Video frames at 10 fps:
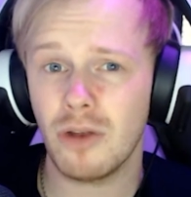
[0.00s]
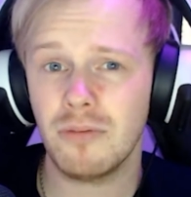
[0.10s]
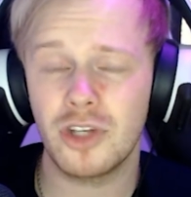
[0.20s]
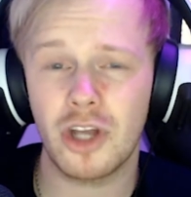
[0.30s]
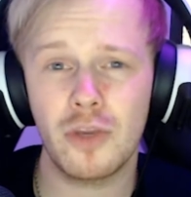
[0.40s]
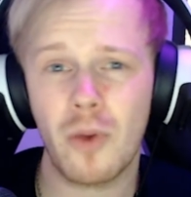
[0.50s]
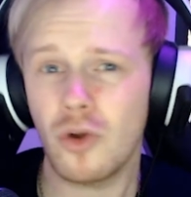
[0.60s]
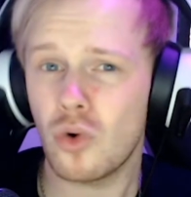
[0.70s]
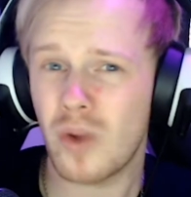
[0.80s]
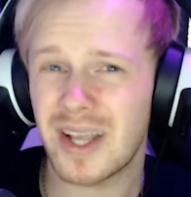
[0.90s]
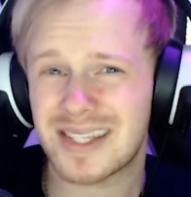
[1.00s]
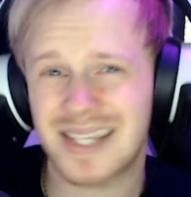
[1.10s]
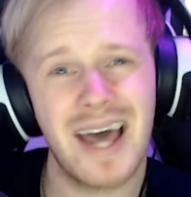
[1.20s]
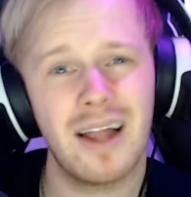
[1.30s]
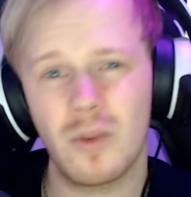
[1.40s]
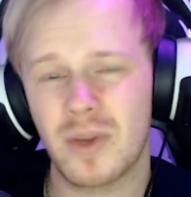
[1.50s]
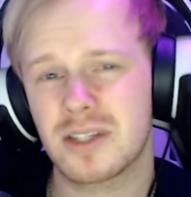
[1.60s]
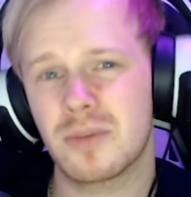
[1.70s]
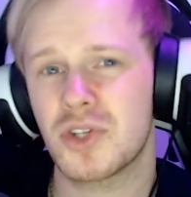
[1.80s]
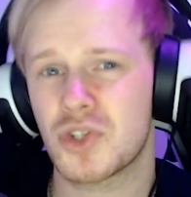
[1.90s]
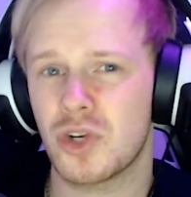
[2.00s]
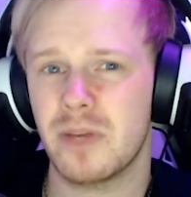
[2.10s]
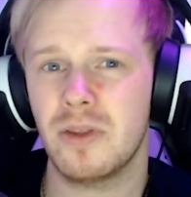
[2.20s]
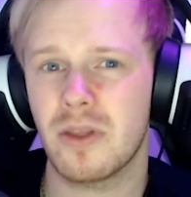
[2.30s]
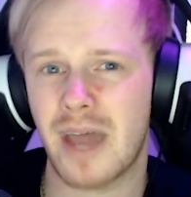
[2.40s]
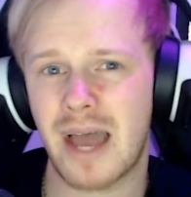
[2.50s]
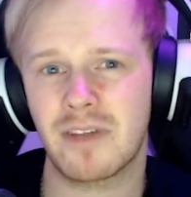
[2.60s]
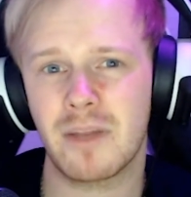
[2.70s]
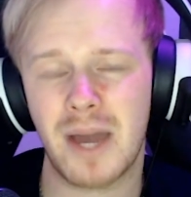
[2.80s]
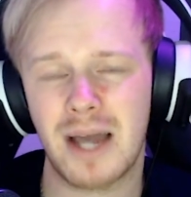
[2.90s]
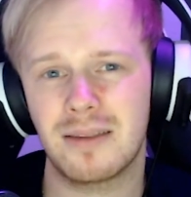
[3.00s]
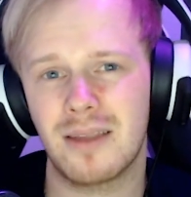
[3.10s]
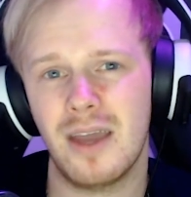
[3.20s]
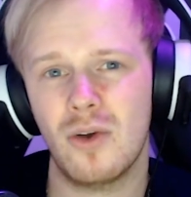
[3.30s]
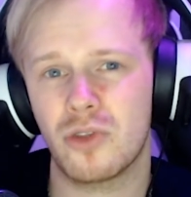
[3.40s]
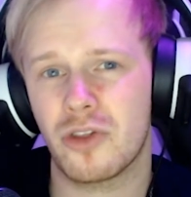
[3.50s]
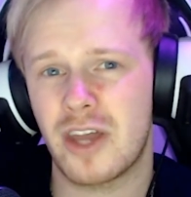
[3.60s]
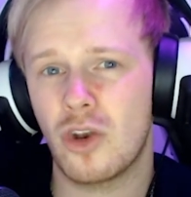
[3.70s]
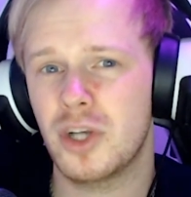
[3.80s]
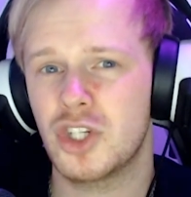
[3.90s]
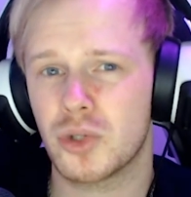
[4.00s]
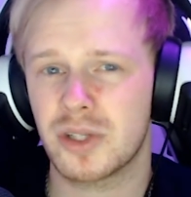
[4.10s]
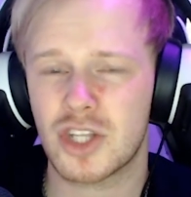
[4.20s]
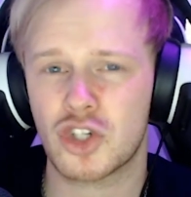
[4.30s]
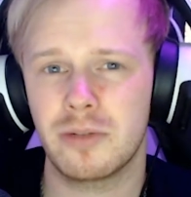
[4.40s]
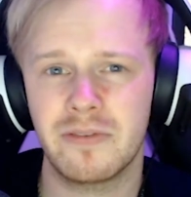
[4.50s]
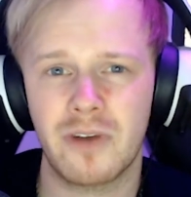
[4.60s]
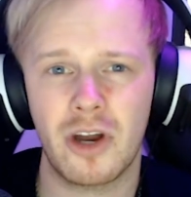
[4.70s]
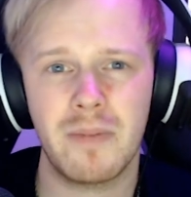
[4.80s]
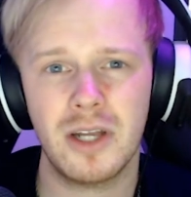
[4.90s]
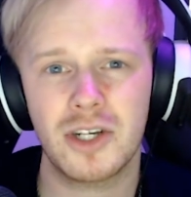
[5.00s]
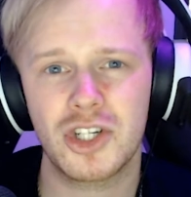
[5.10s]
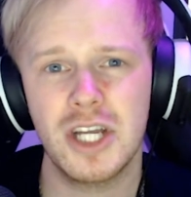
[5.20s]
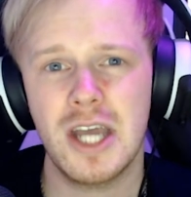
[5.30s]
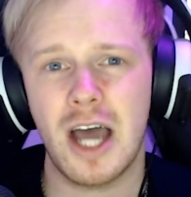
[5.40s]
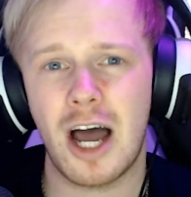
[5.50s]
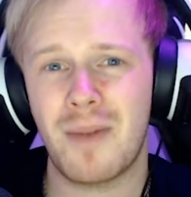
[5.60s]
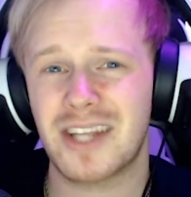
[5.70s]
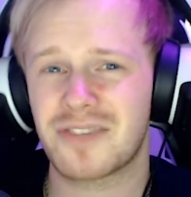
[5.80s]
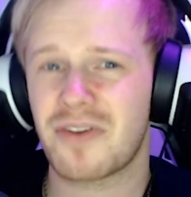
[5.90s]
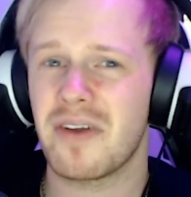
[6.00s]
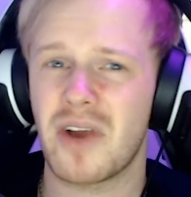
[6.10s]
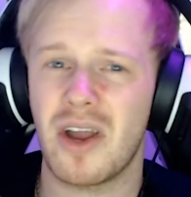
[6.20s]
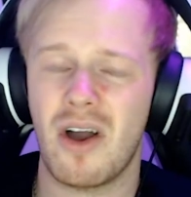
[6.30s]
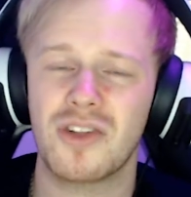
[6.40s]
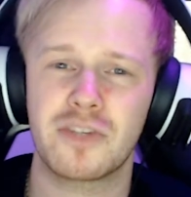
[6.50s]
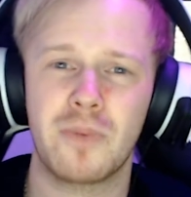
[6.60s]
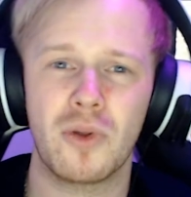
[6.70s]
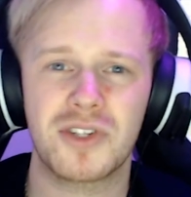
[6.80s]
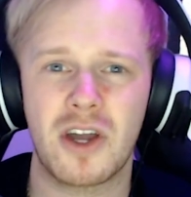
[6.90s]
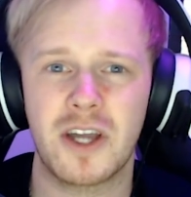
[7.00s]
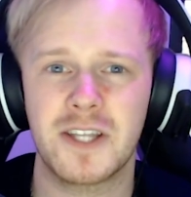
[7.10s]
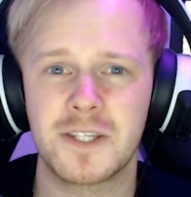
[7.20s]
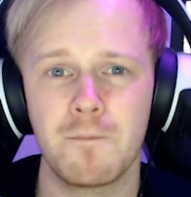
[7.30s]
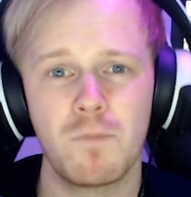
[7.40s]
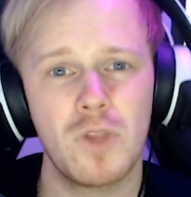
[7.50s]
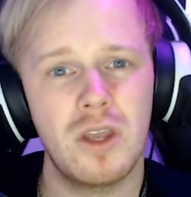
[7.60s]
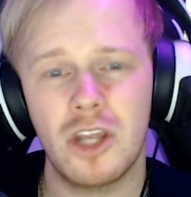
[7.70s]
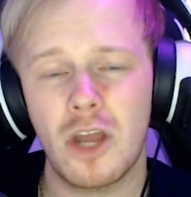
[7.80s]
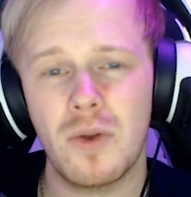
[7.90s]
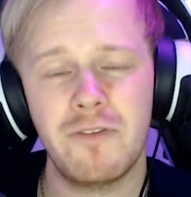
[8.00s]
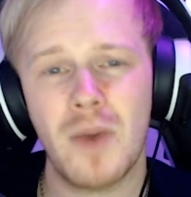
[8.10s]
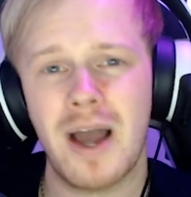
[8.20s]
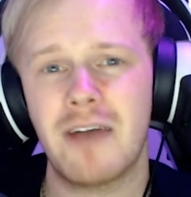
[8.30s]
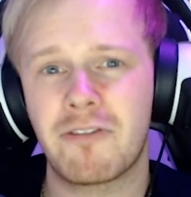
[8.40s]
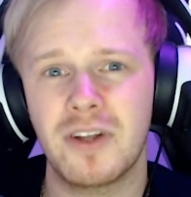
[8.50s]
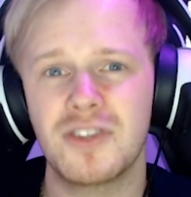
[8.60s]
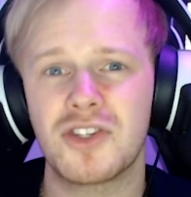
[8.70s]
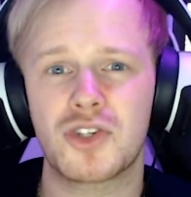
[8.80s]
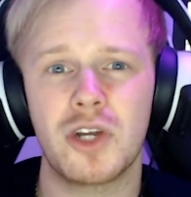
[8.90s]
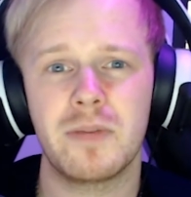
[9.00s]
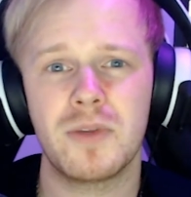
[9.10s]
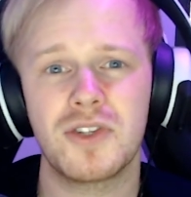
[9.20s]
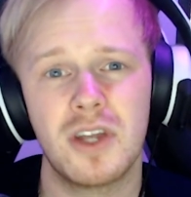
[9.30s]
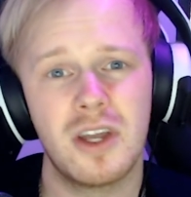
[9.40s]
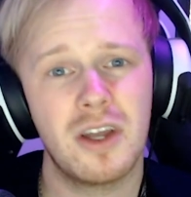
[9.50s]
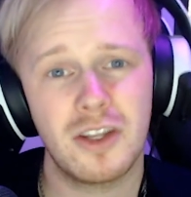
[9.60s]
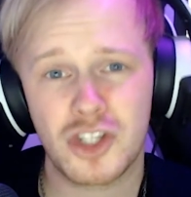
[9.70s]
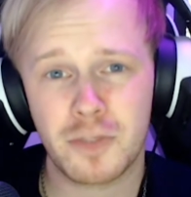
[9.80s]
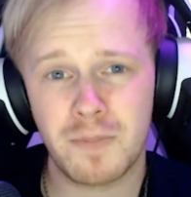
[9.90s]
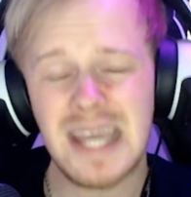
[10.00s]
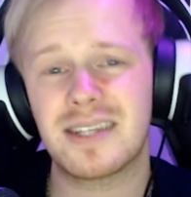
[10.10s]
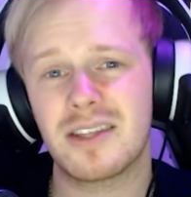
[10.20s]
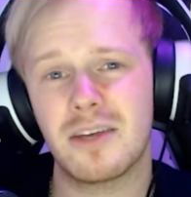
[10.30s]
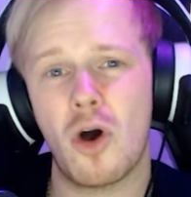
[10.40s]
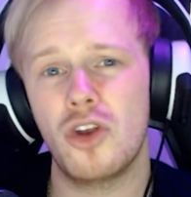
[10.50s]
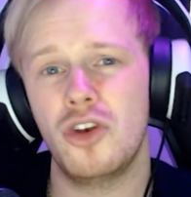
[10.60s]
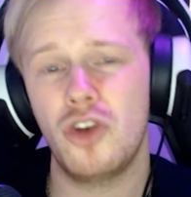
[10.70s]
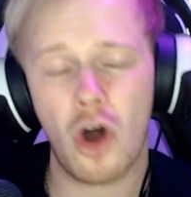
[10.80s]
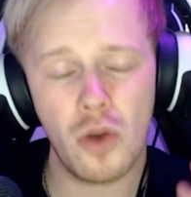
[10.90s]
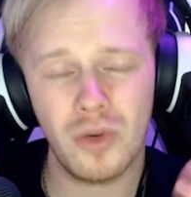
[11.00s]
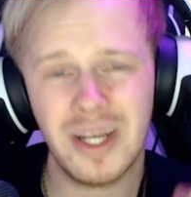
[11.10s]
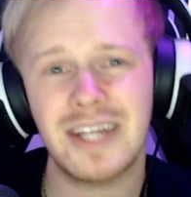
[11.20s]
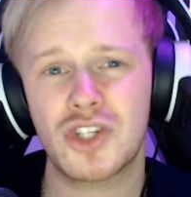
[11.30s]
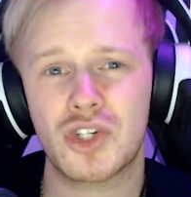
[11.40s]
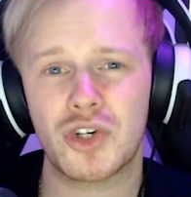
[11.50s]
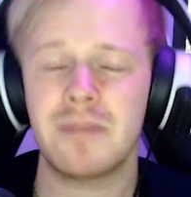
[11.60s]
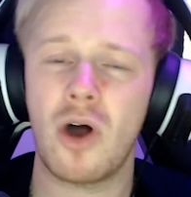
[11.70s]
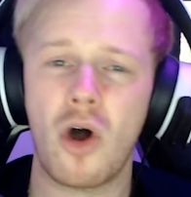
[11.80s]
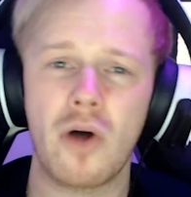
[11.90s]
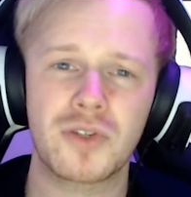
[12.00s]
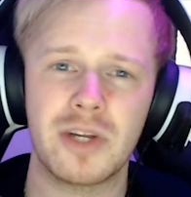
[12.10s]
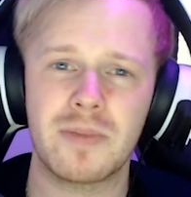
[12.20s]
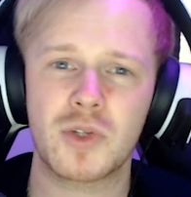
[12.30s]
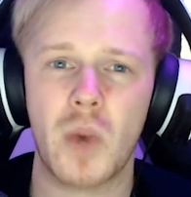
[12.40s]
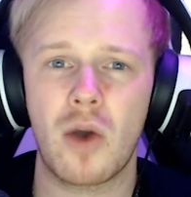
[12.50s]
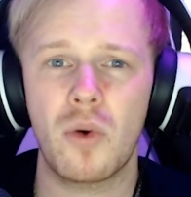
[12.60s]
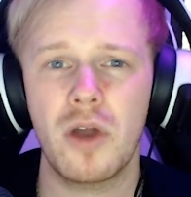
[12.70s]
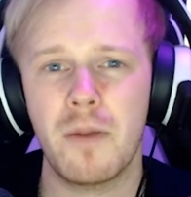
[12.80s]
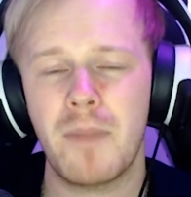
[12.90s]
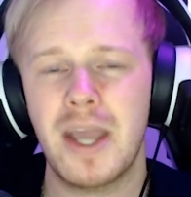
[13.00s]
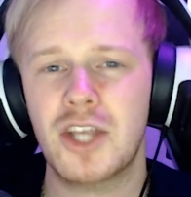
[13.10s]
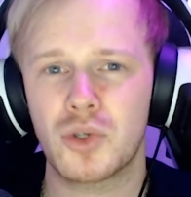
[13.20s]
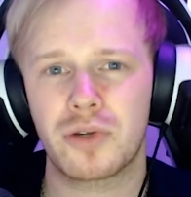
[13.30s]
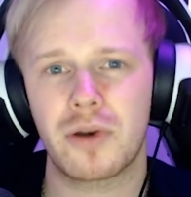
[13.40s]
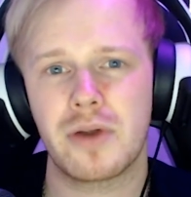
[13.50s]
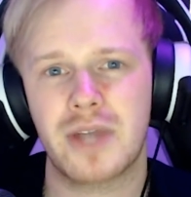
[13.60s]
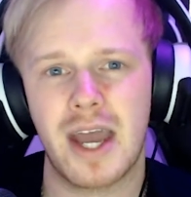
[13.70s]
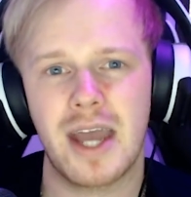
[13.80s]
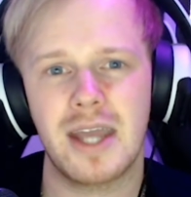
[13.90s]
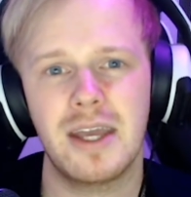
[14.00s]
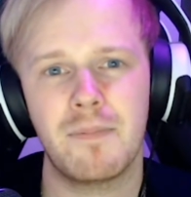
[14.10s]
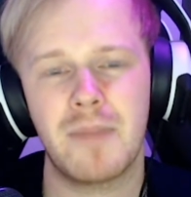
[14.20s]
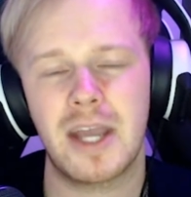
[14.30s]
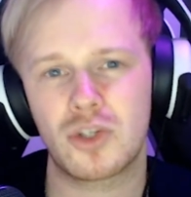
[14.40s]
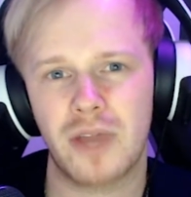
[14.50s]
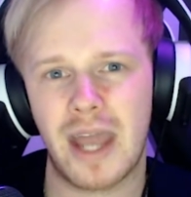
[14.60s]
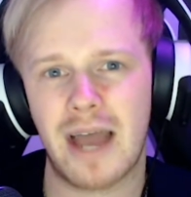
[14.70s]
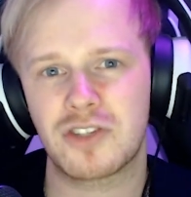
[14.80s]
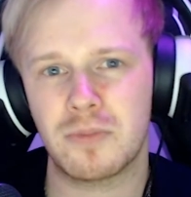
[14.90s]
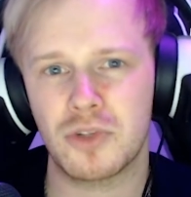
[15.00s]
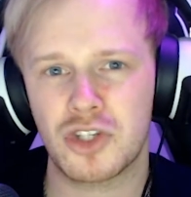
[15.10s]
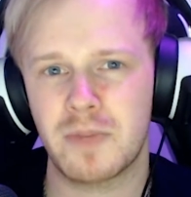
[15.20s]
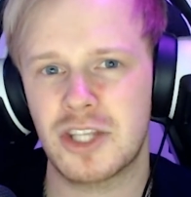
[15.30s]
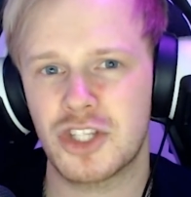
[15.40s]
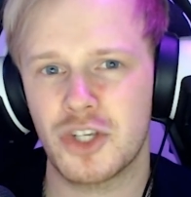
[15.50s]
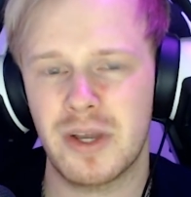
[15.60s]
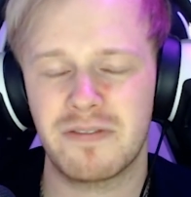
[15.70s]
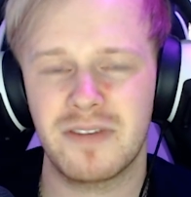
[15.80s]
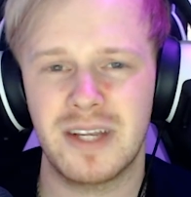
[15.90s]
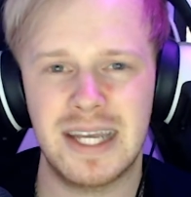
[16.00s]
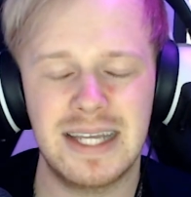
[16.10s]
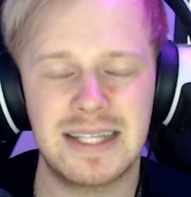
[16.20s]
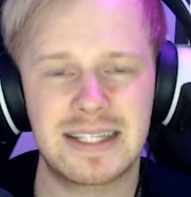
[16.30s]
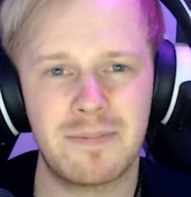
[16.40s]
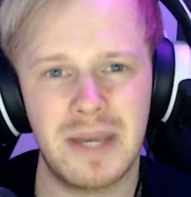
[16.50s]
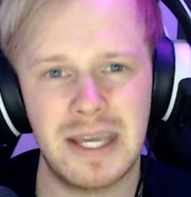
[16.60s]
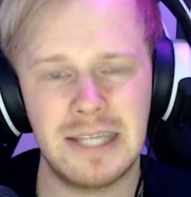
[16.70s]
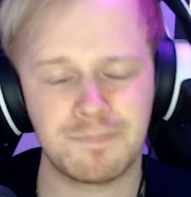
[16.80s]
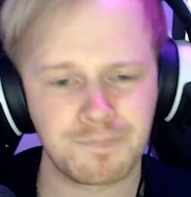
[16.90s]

You know, you won't always tell when someone is streaming that they're having a bad day or that they're not enjoying their streaming very much. And it's very, very hard to spot the signs. You know, if you have friends that are streamers, speak to them not only in stream, but off stream as well. Make sure they're okay. Make sure they have someone to speak to if needs be.